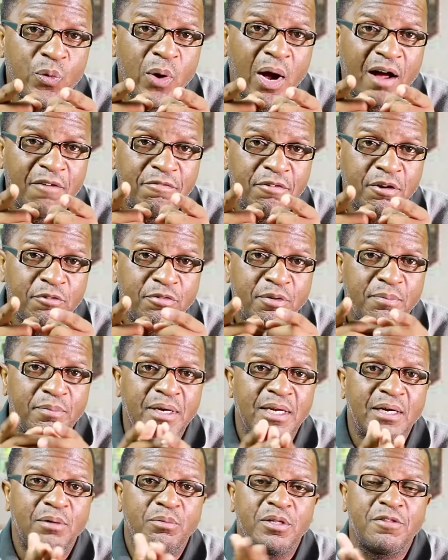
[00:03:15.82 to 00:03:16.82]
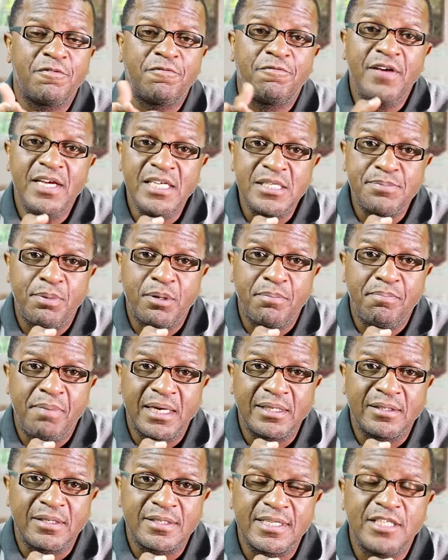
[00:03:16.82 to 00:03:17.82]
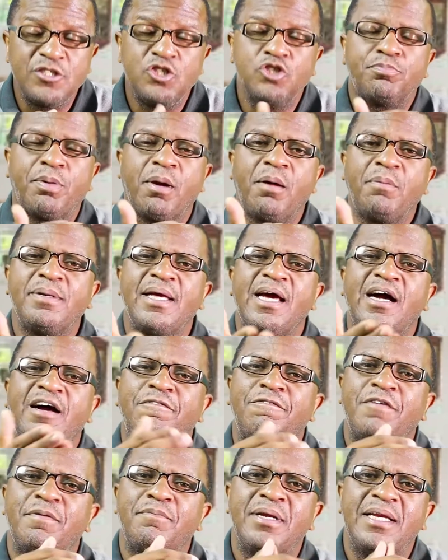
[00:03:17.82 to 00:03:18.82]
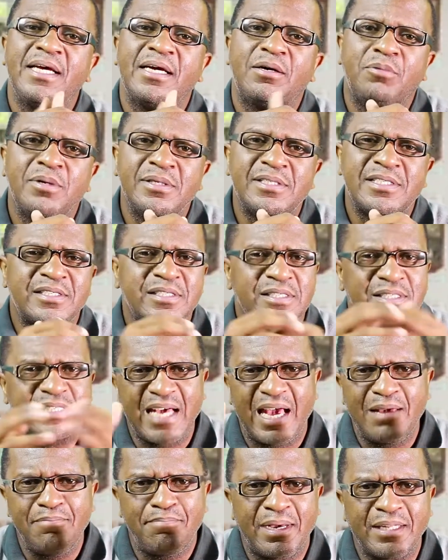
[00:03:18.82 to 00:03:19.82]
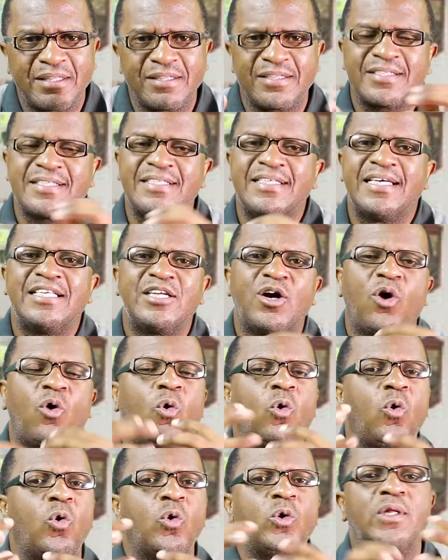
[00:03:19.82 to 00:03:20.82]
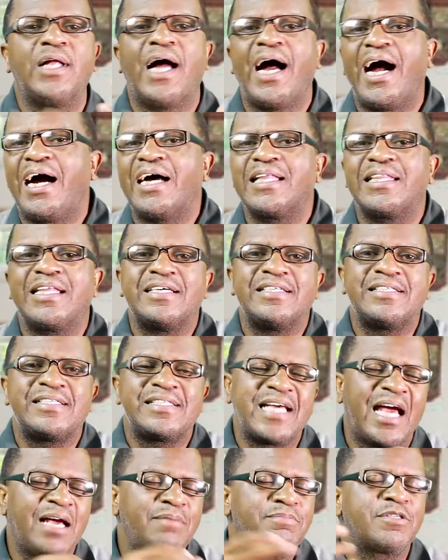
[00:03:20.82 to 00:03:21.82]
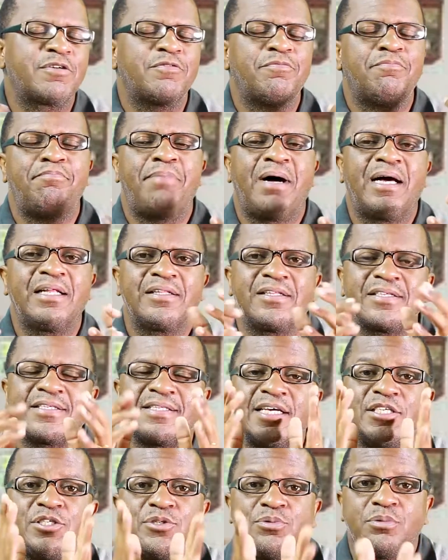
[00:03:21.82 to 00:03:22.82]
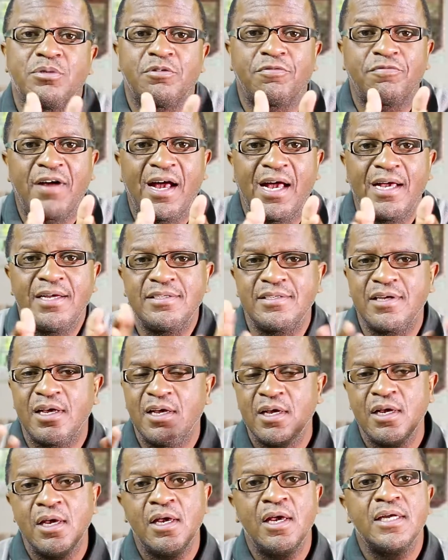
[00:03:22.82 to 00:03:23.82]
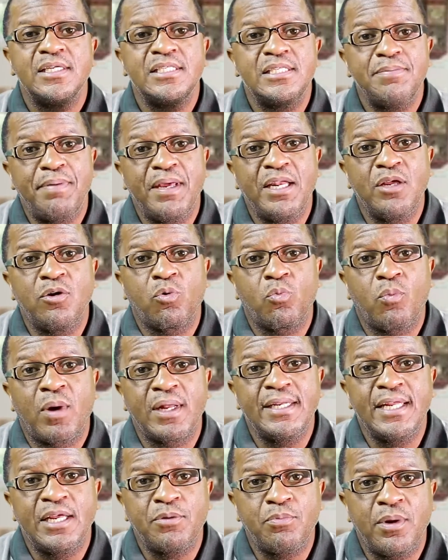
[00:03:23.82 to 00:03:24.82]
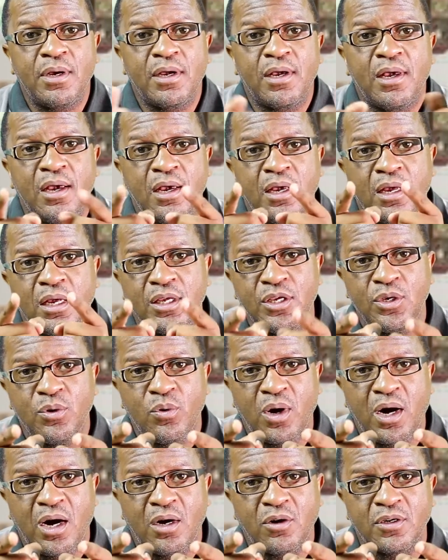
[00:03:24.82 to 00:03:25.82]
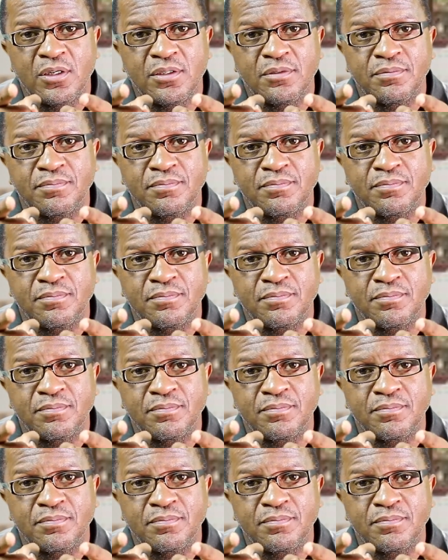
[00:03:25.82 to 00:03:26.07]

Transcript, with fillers: are very familiar with Facebook bundles and you probably are familiar with society bundles and all other types of bundles that you will find depending on what network you are on.